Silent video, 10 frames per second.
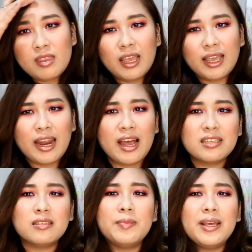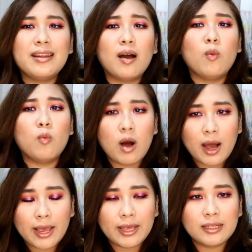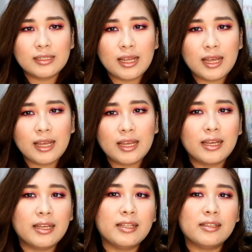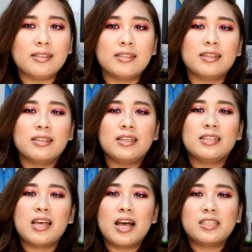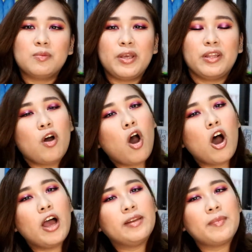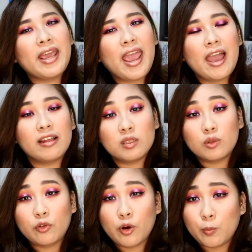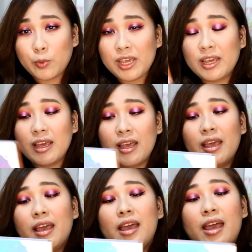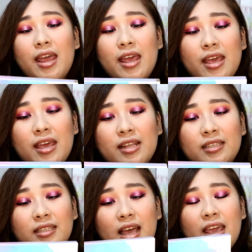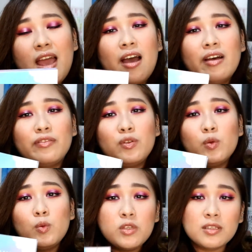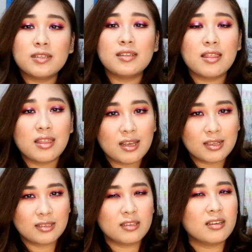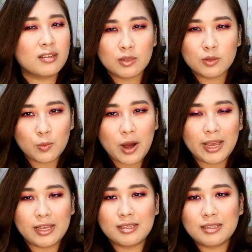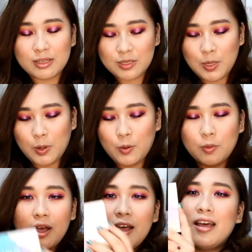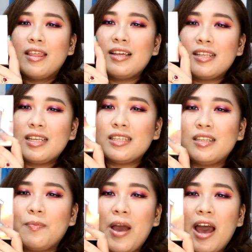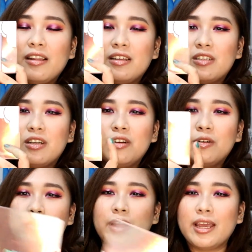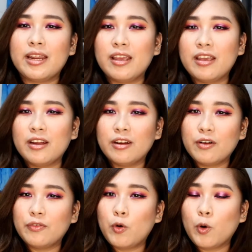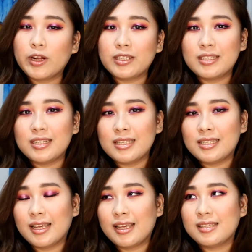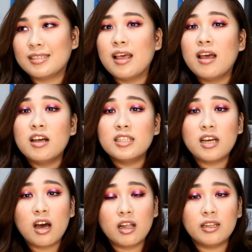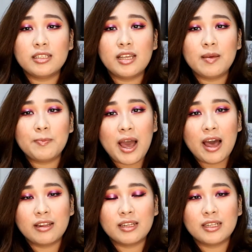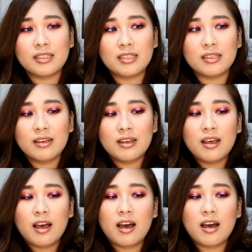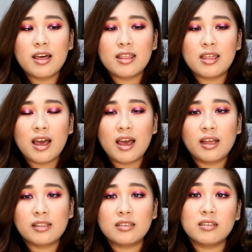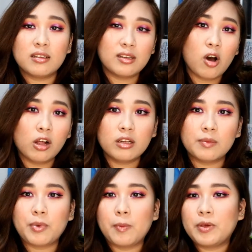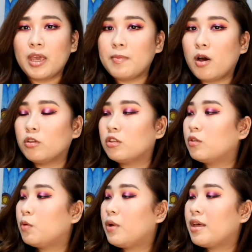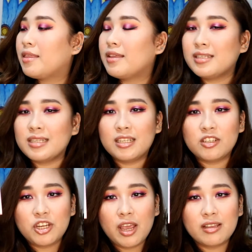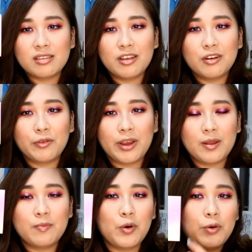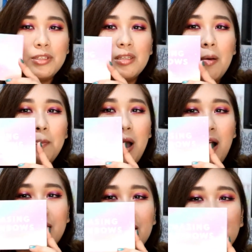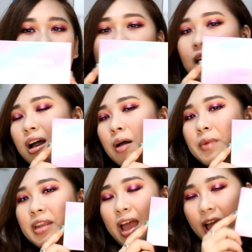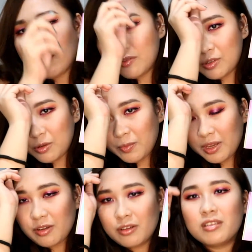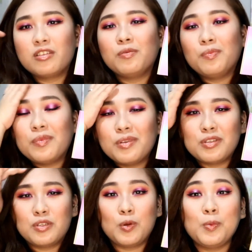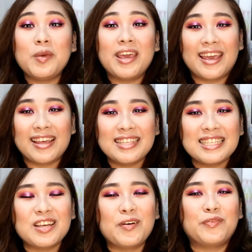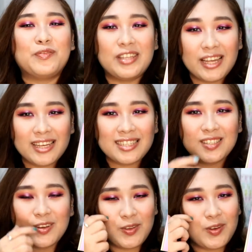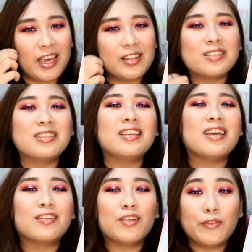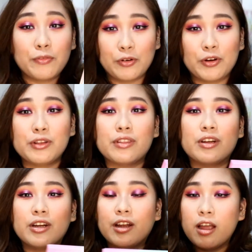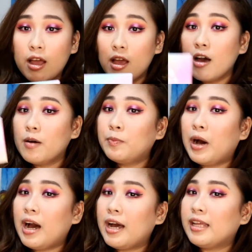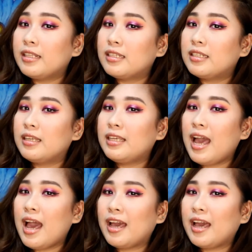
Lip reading: has been a while and this has been on my hands for a week, and I have used this twice. So this is the palette right here. Of course, this is the holiday palette that Colourpop came out with. This is the Chasing Rainbows palette. I'm gonna have zoom ins of this so you can see it further. But yeah,